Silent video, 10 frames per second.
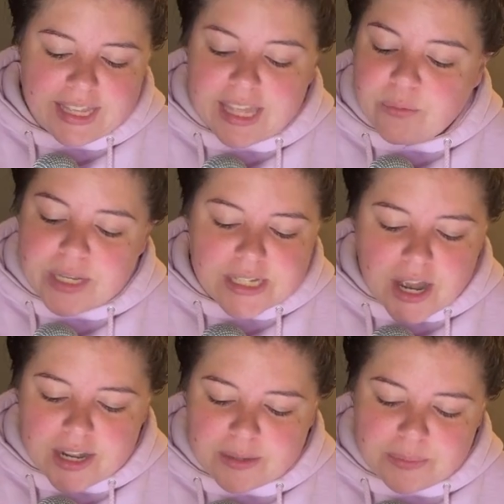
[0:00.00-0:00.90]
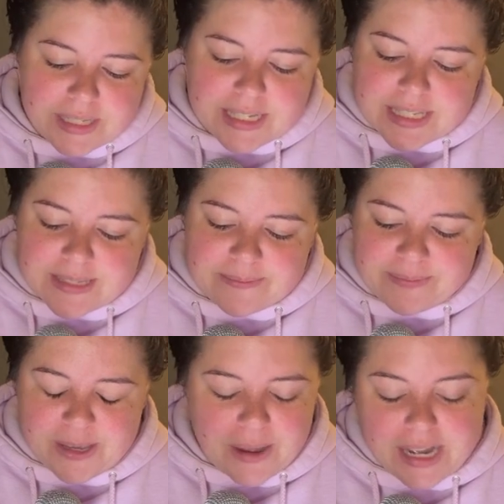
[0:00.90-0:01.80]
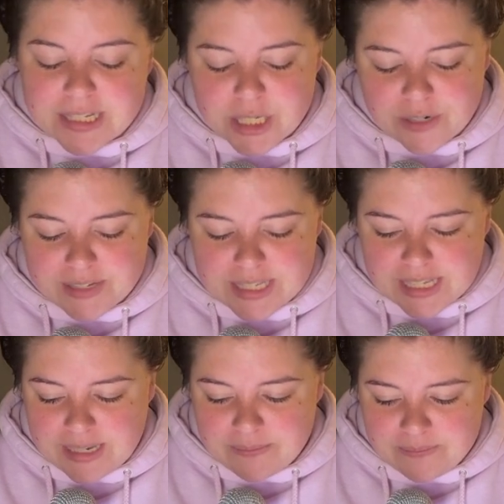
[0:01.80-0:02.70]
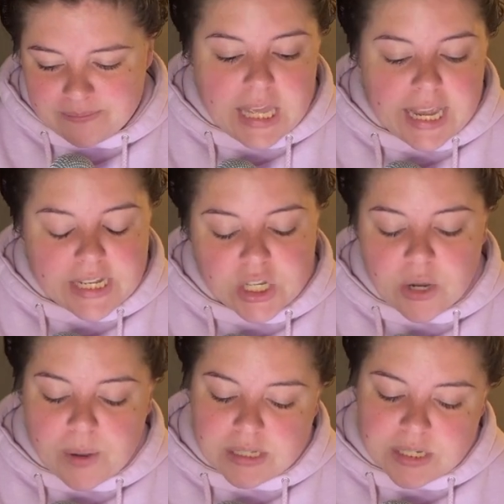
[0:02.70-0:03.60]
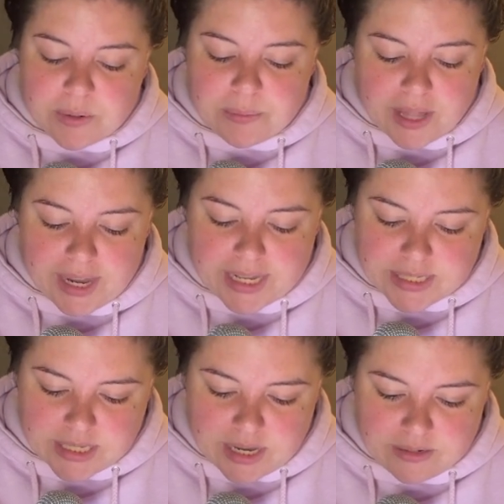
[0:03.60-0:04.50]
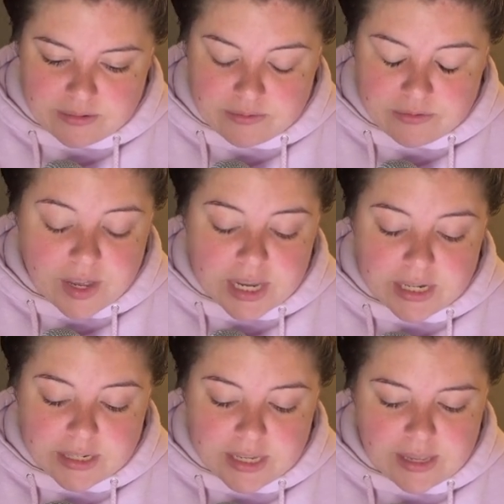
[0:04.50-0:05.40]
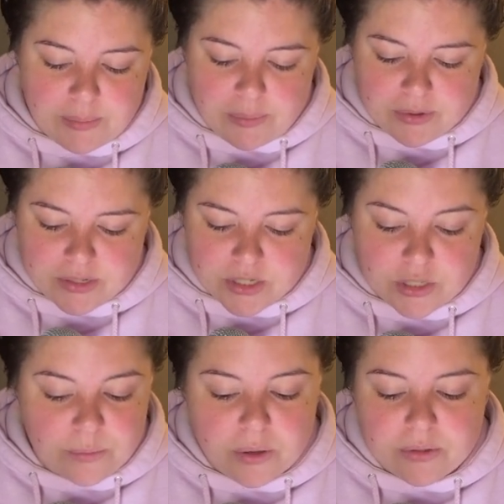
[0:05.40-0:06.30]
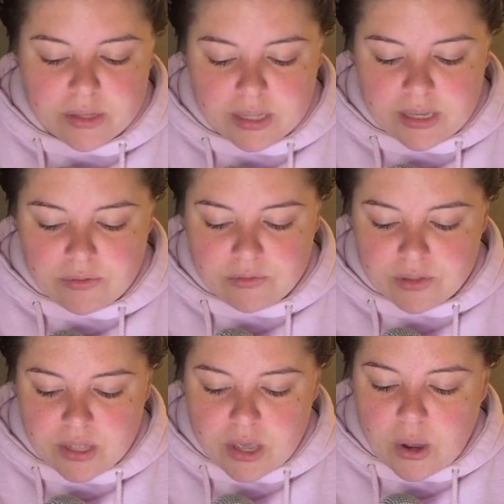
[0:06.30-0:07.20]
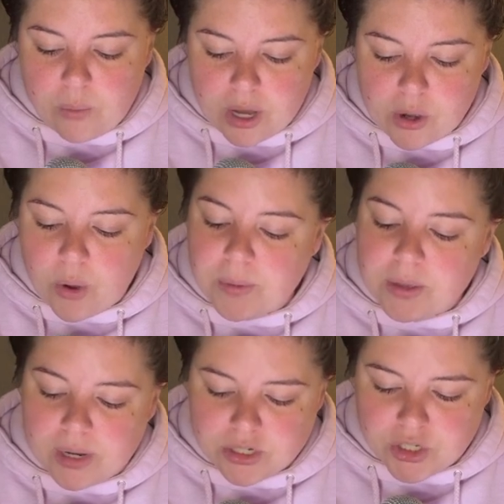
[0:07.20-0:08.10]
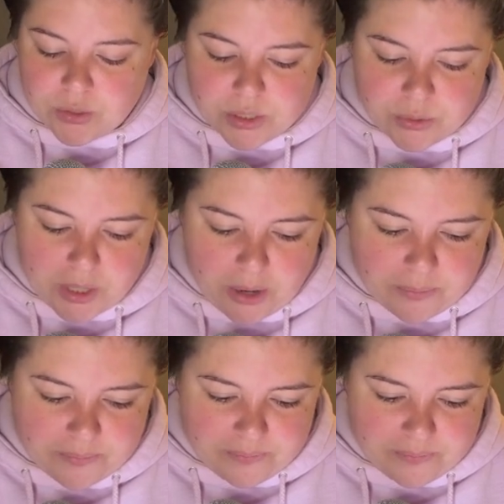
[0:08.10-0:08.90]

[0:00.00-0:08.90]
Can we talk, please? You asked nervously. He took a while to reply and sighed. Fine, he mumbled. You both leave while Colby watched you two go.